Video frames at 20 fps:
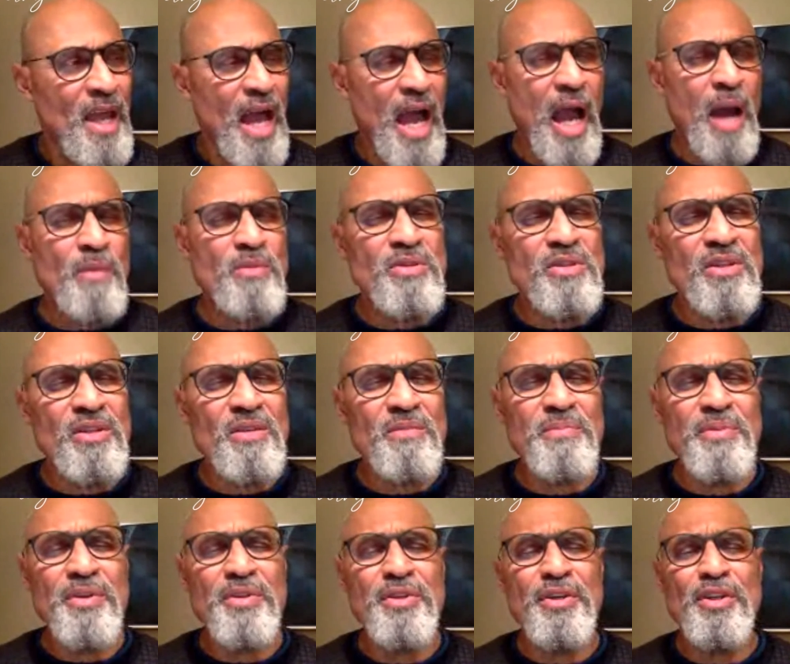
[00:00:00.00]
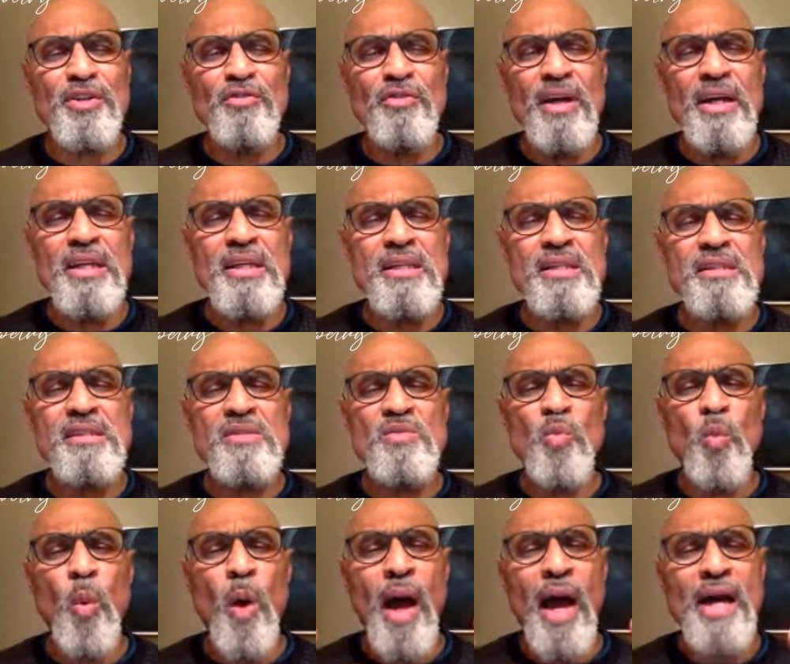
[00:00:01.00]
I was going to be the greatest
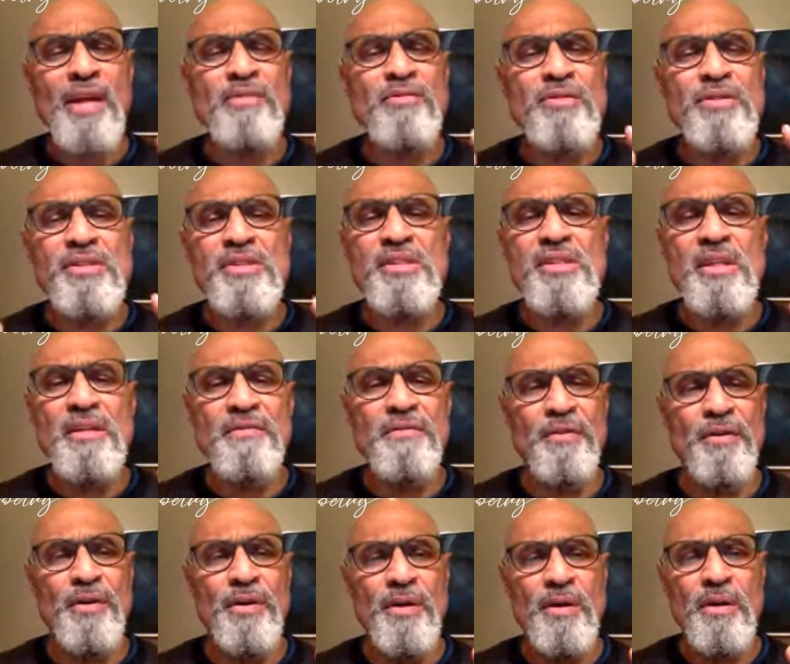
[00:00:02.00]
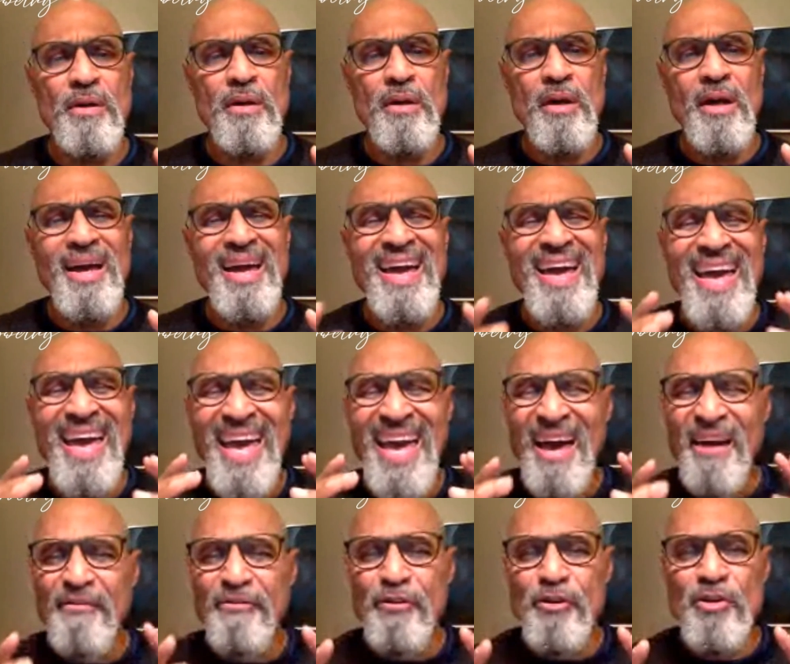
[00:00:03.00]
wide receiver
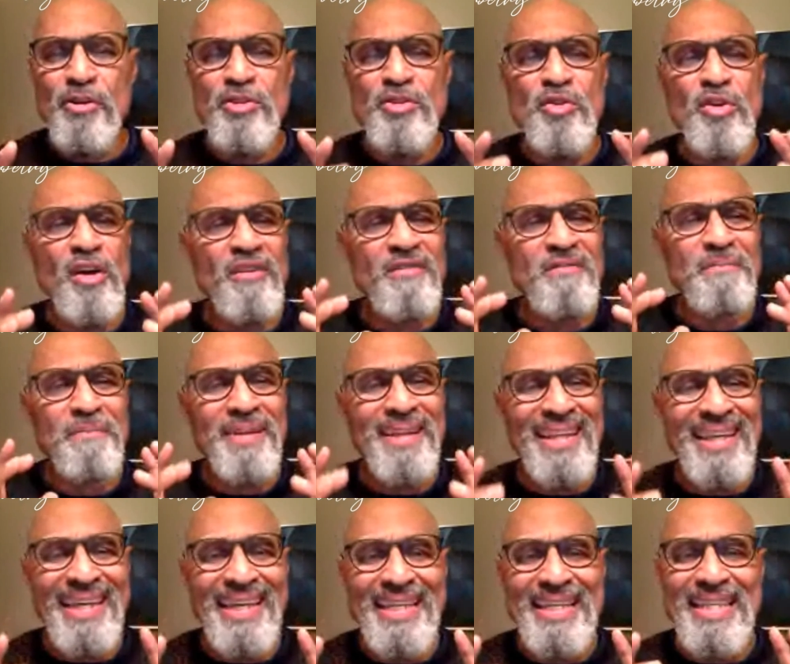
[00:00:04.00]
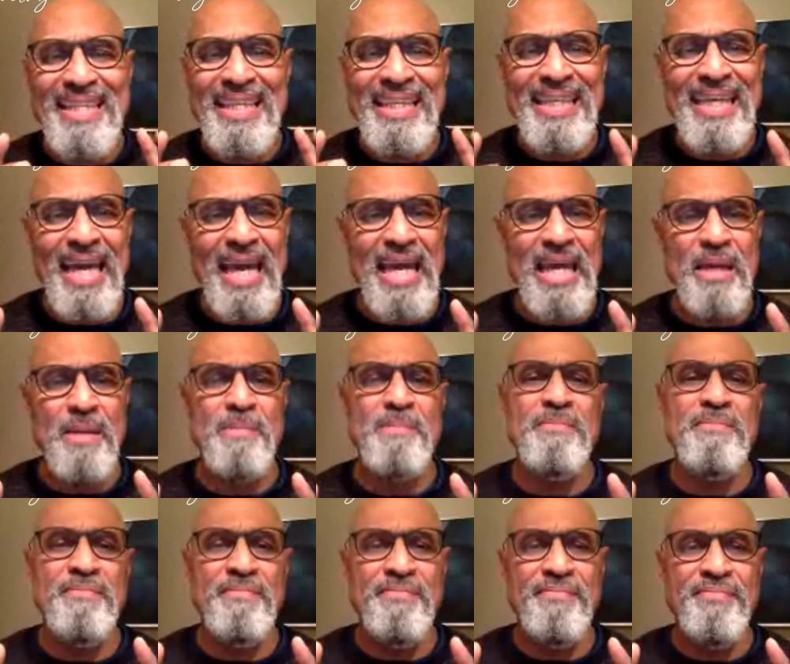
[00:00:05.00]
ever to have played the game.
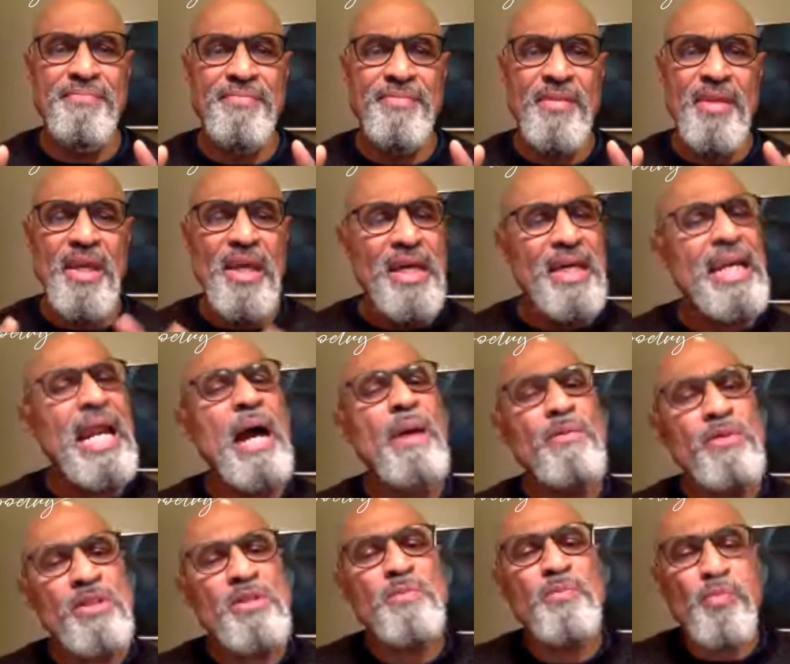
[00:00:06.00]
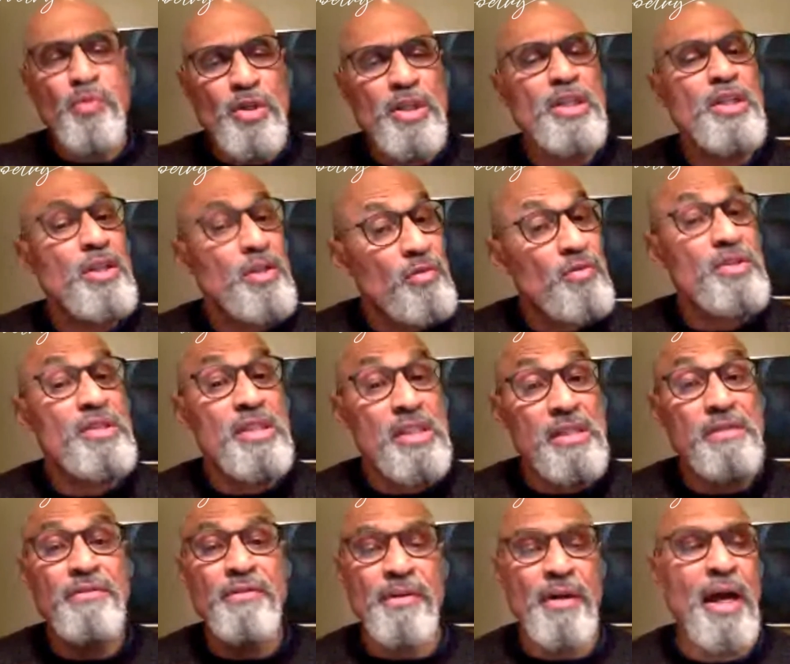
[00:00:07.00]
And I was a pretty good
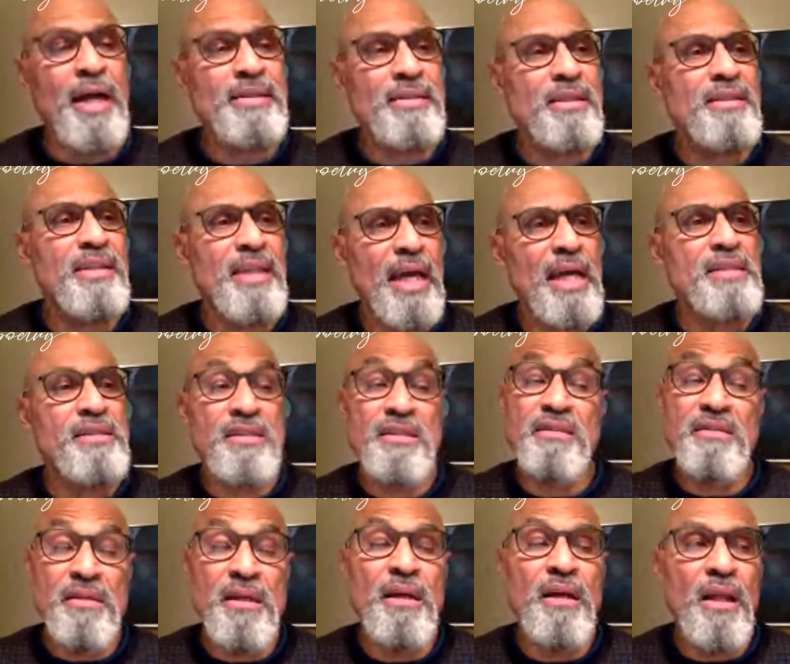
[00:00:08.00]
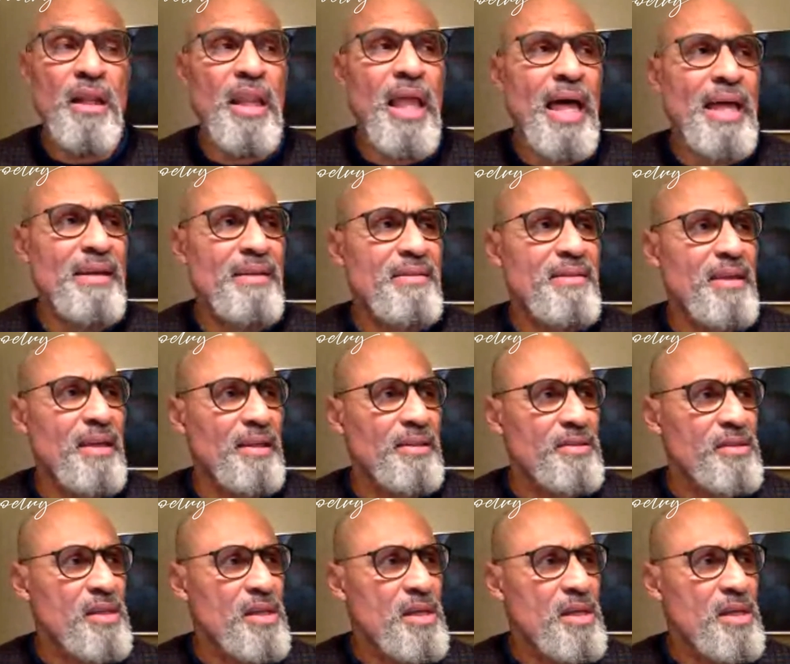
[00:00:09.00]
receiver. I could catch a lot of things.